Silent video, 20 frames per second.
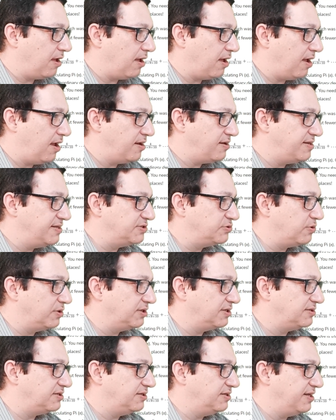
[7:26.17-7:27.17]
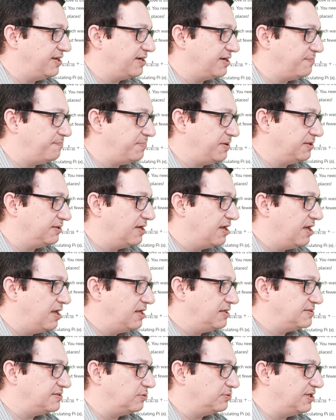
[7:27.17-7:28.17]
and this one they repeat.
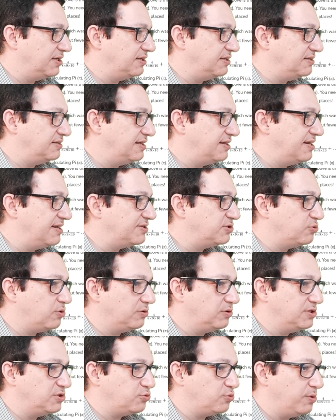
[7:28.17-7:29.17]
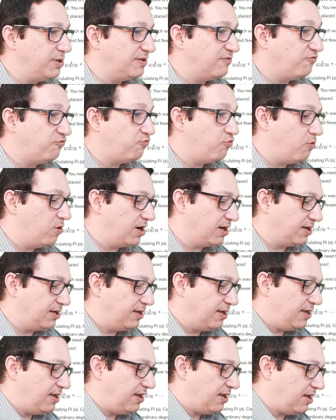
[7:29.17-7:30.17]
So the next one is with 4.
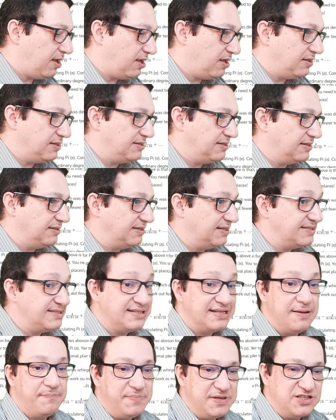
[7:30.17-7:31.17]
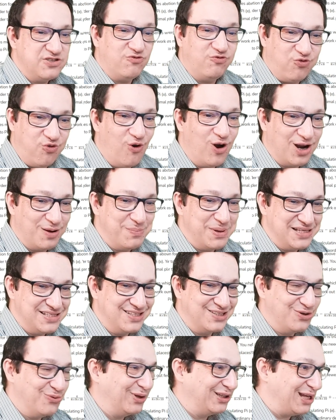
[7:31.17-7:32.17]
The step is 4,
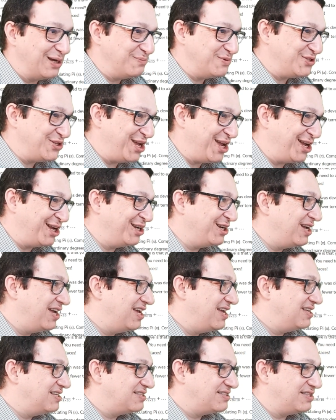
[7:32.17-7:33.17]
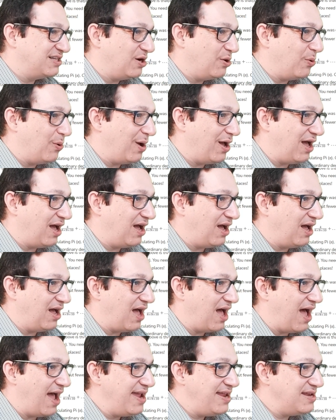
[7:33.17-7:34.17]
basically what I'm saying. So
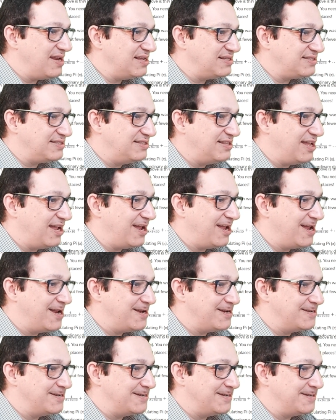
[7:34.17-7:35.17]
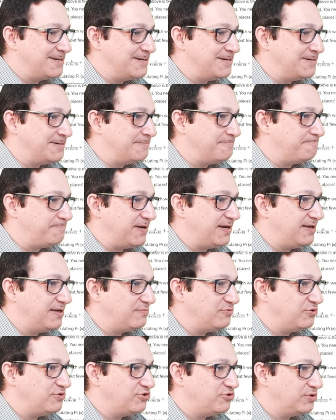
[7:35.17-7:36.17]
I less than,
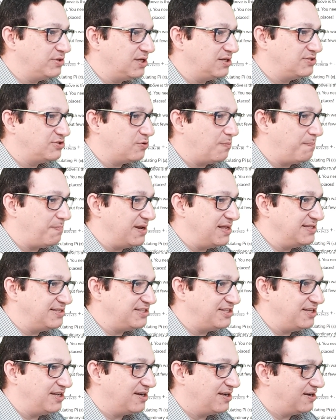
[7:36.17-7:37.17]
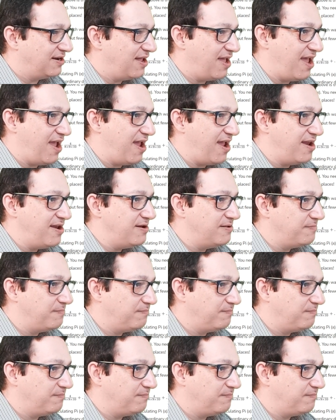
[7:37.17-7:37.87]
perhaps we should also place here an n.